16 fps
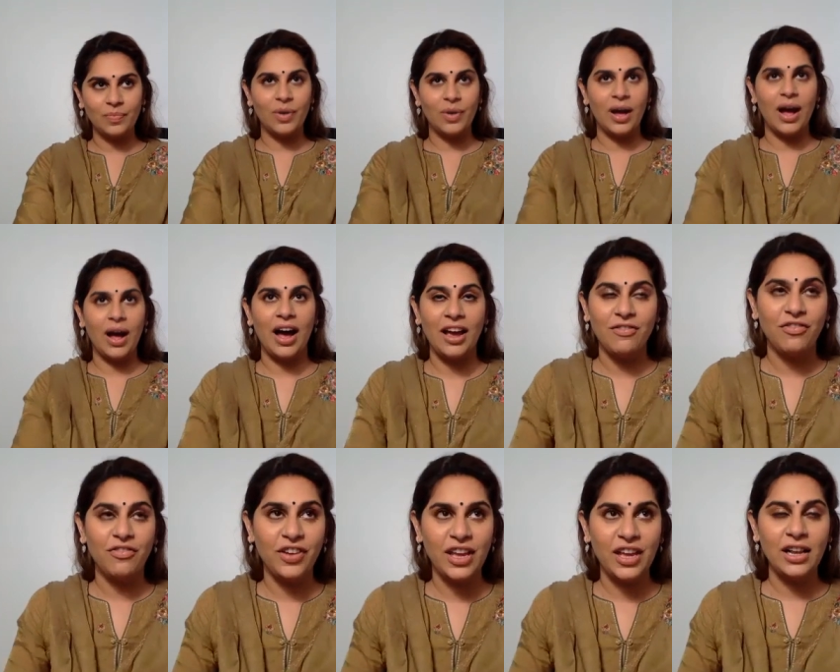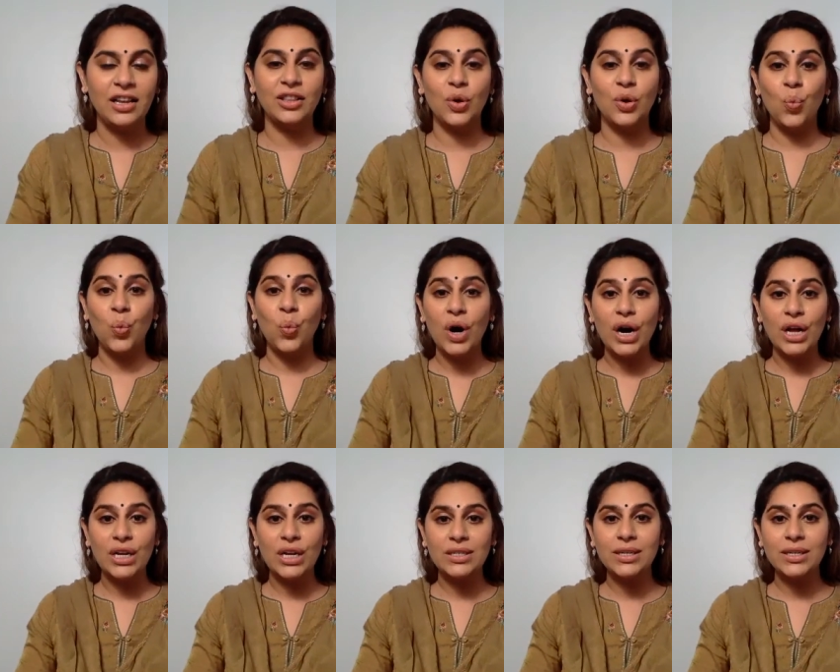I feel the
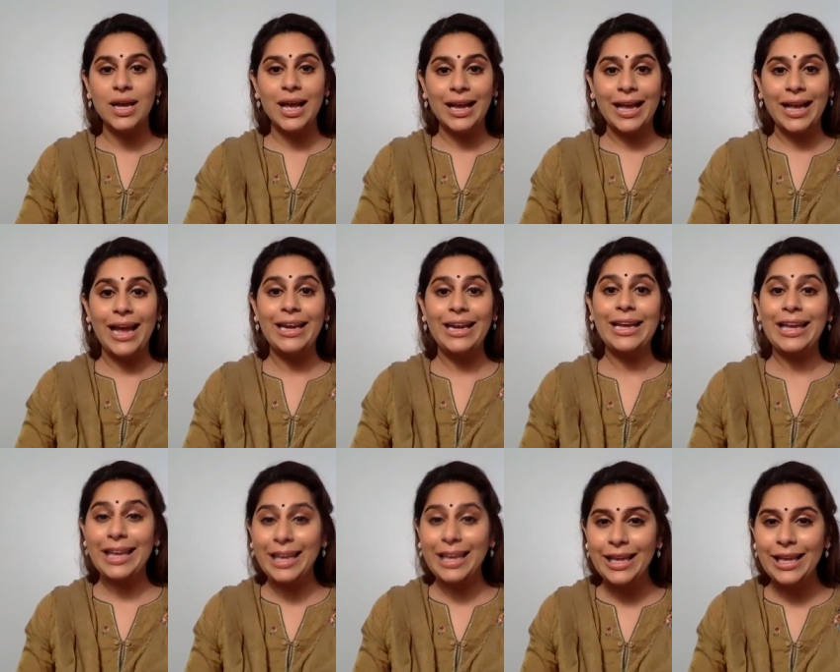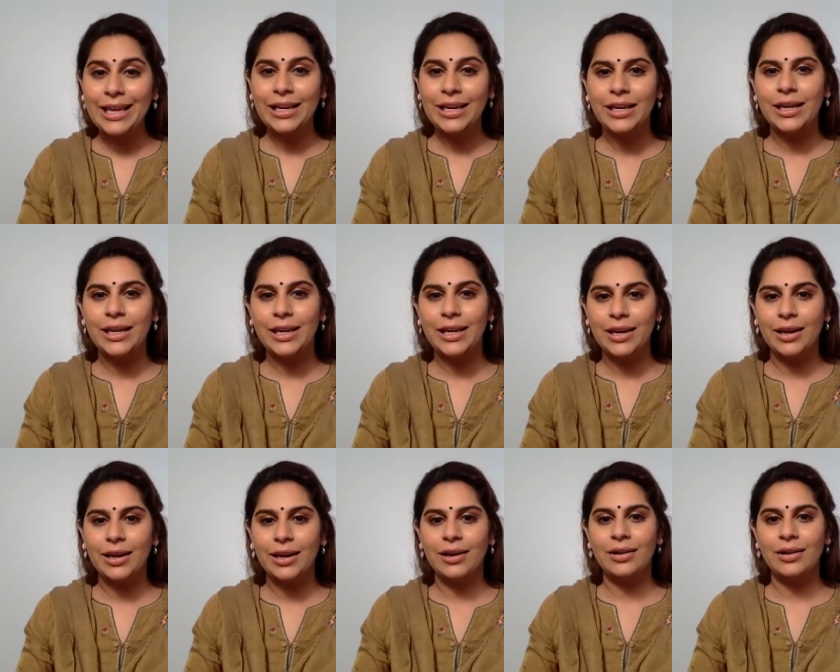world can heal in India.
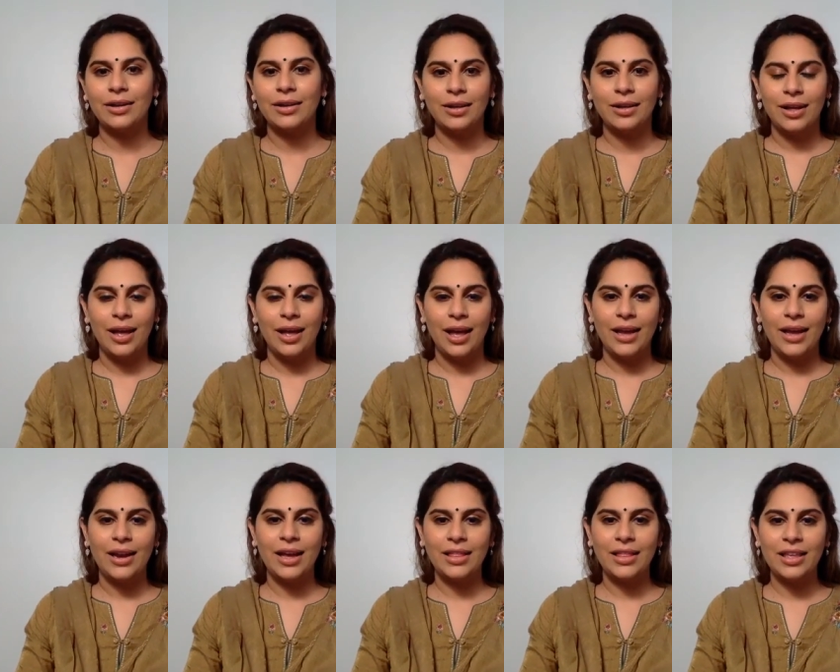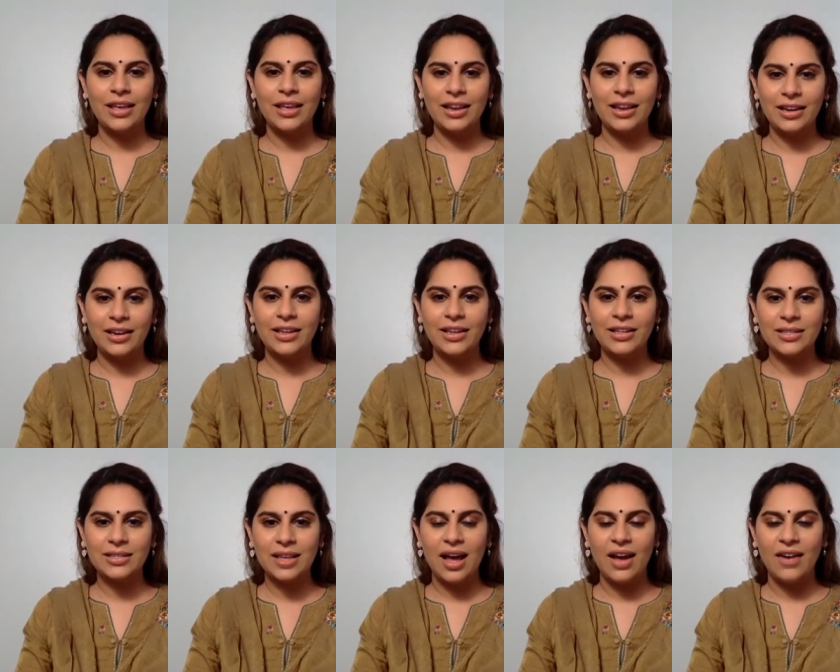And I think Indians
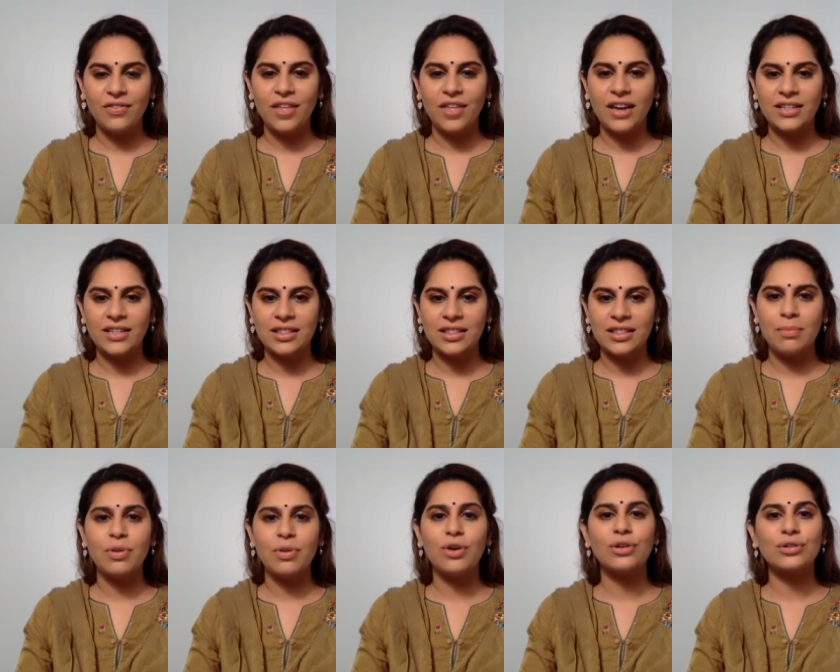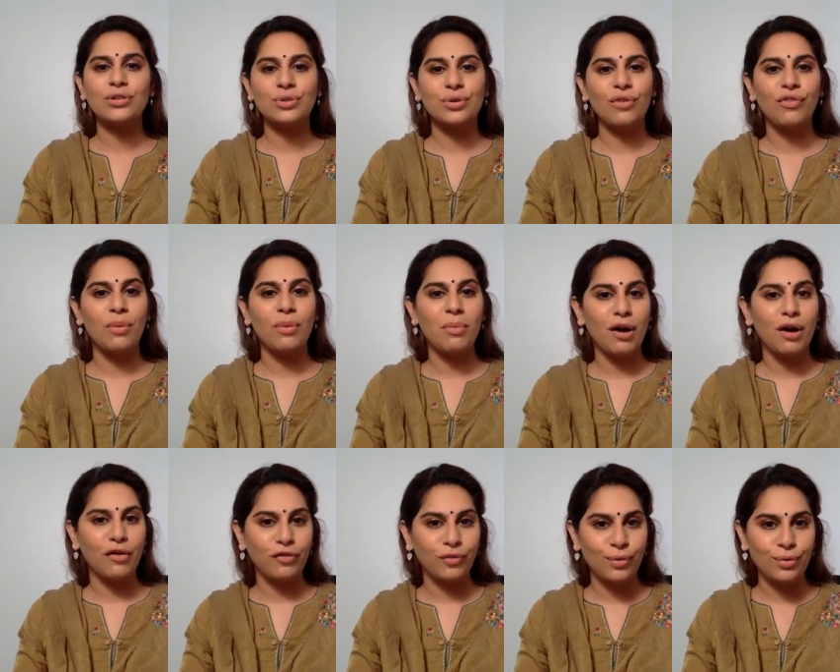have that in them because, from our
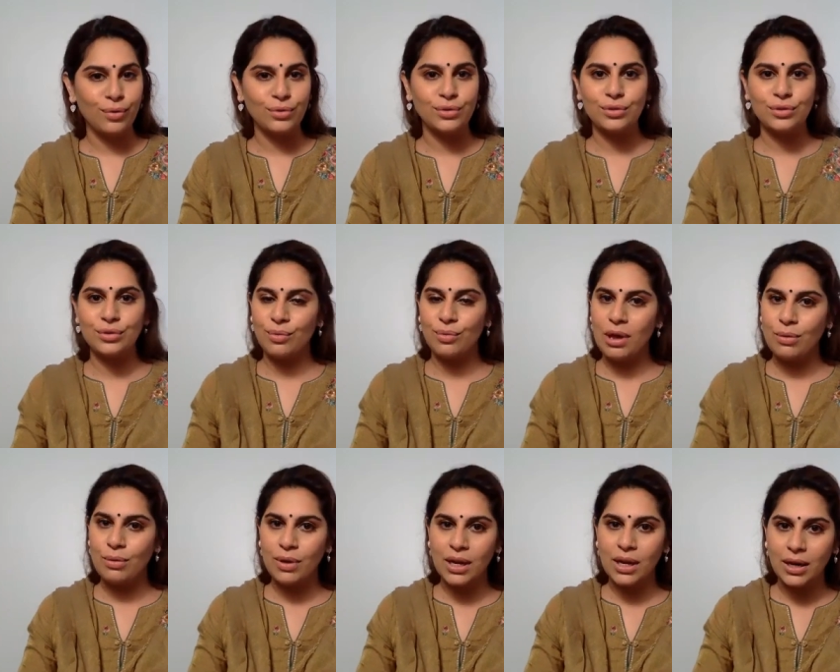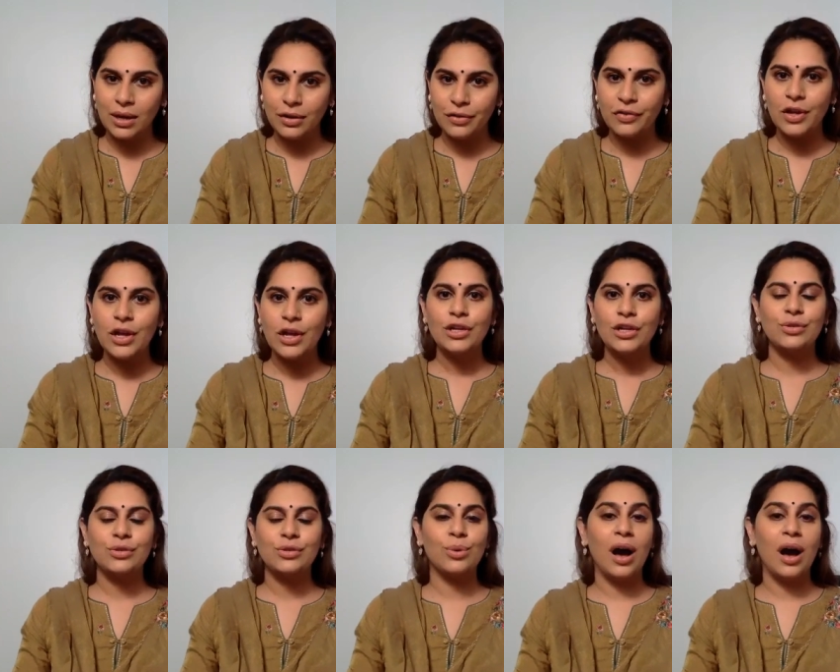foods to the way we live to
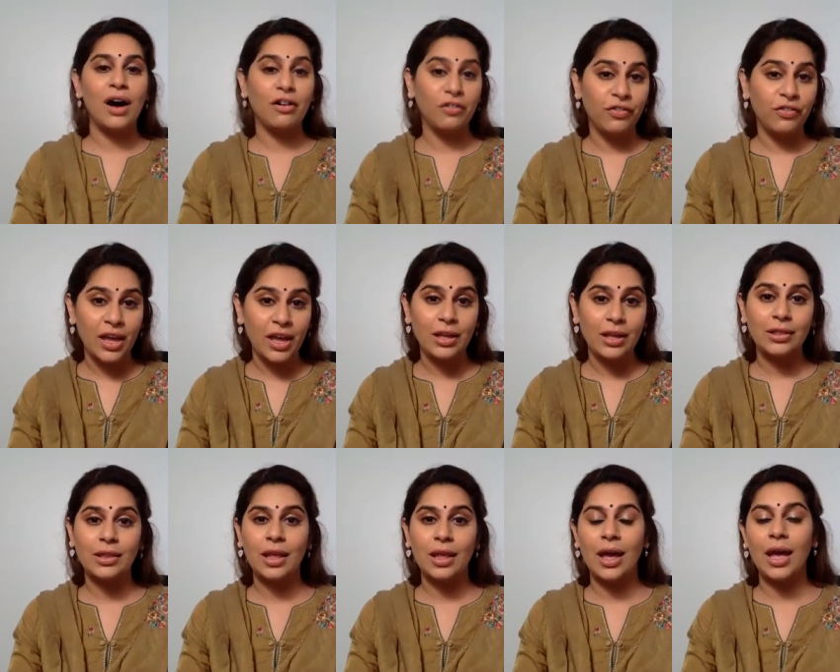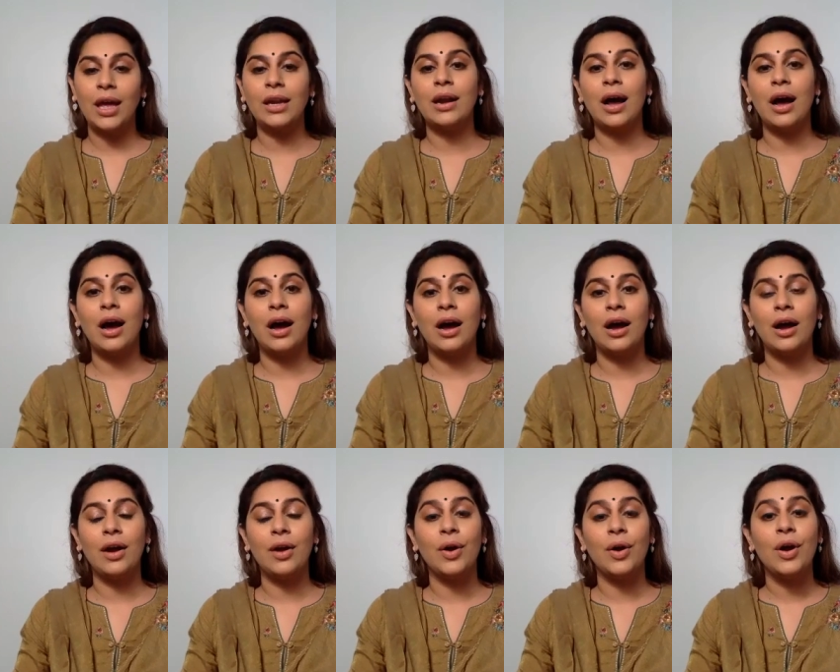our faith and
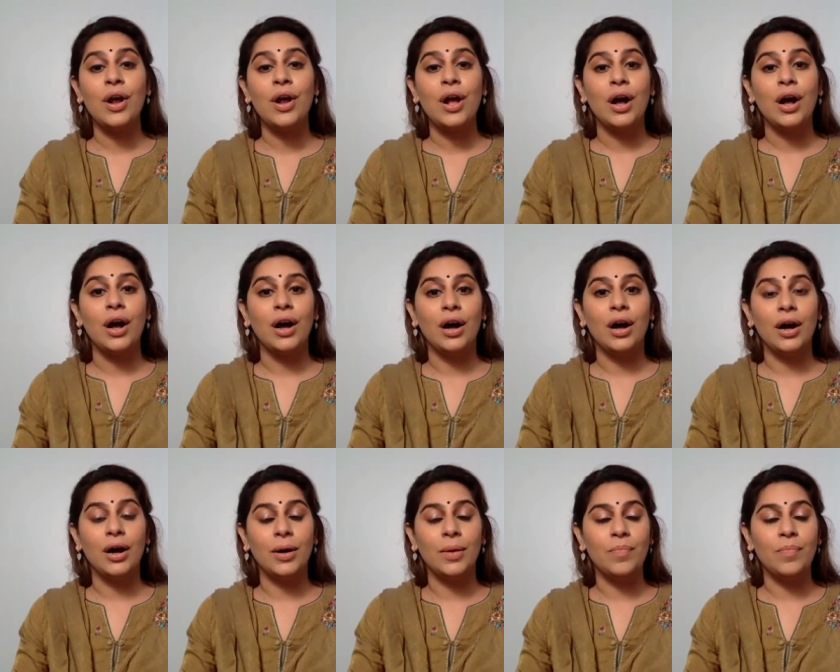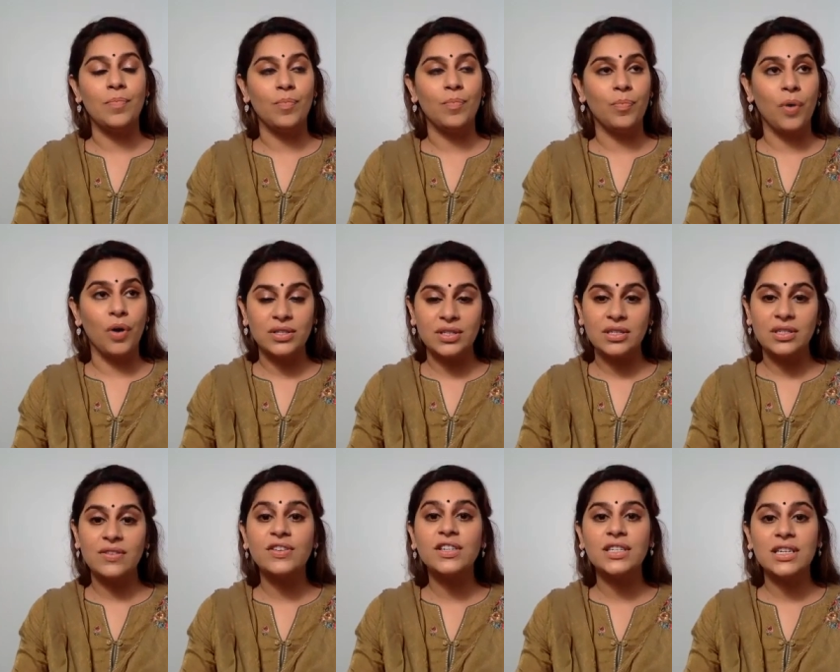our uh,
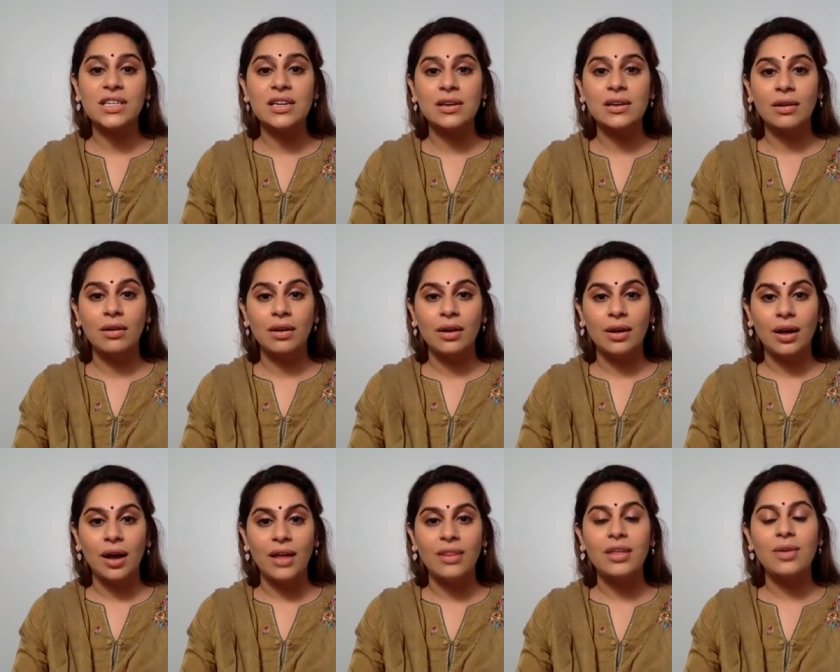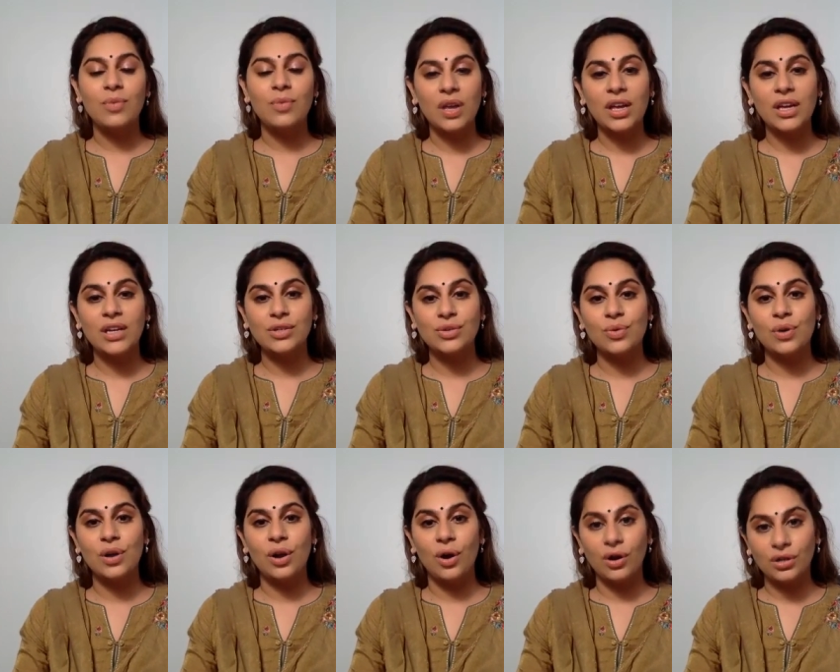positivity, I think we can do a
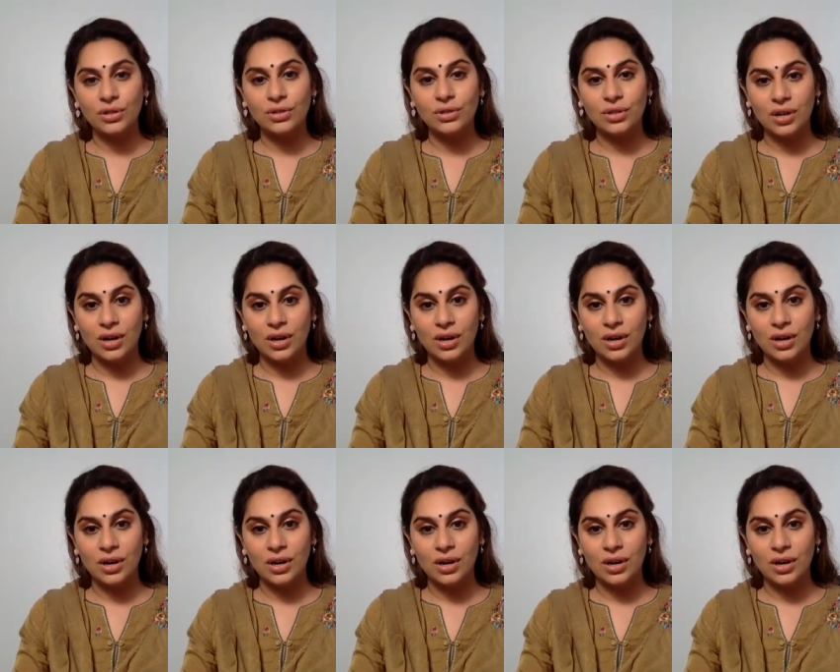lot